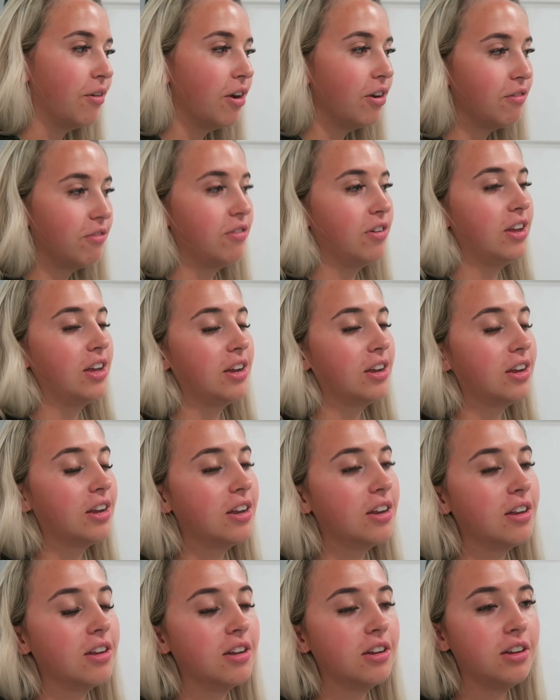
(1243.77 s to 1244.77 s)
hopefully it
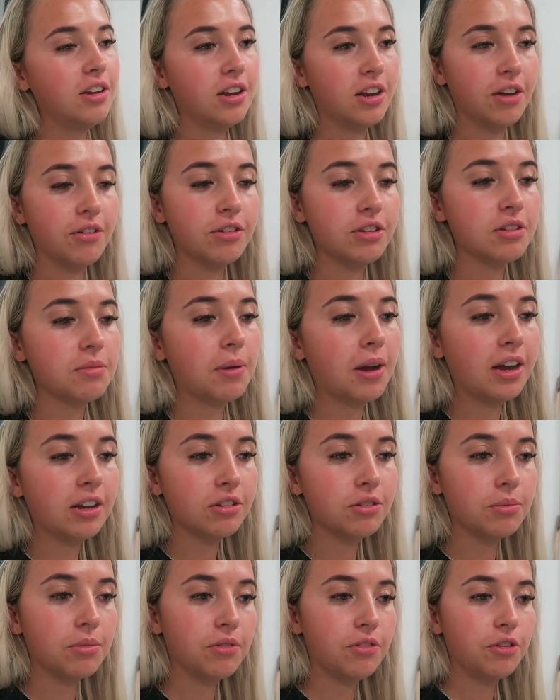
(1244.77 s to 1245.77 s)
can, you know, inspire
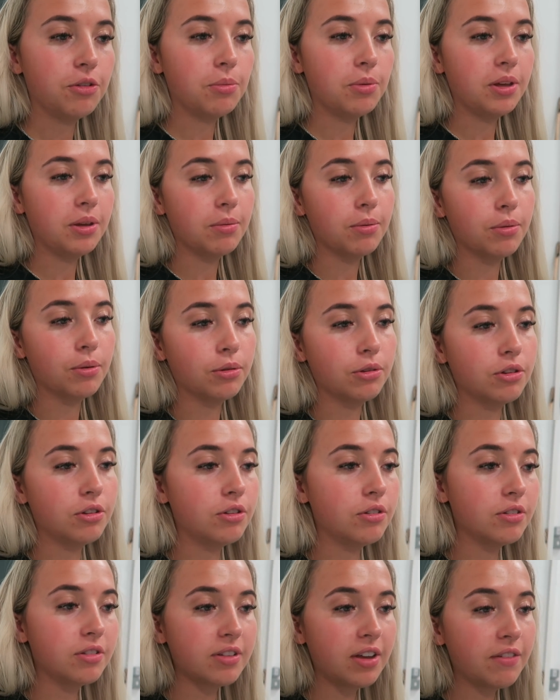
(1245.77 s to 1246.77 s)
some of you people to
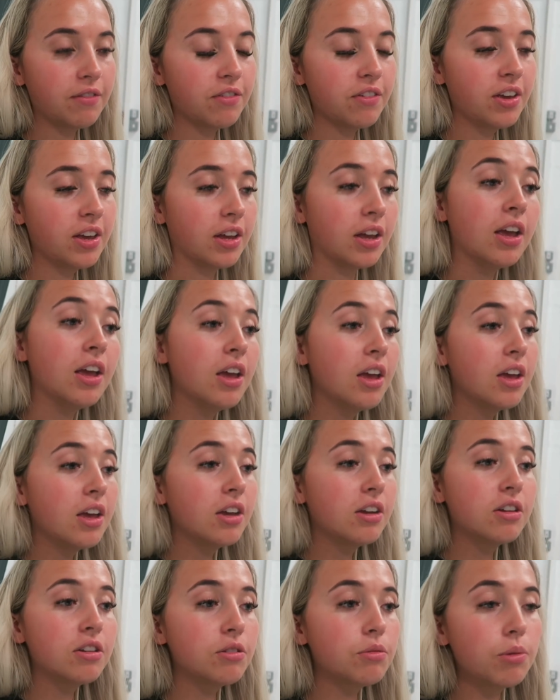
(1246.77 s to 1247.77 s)
do the same thing,
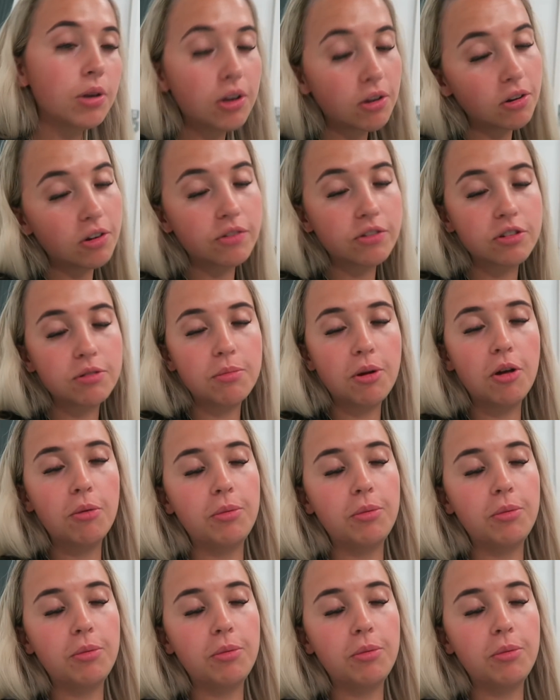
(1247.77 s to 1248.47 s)
because we all love a small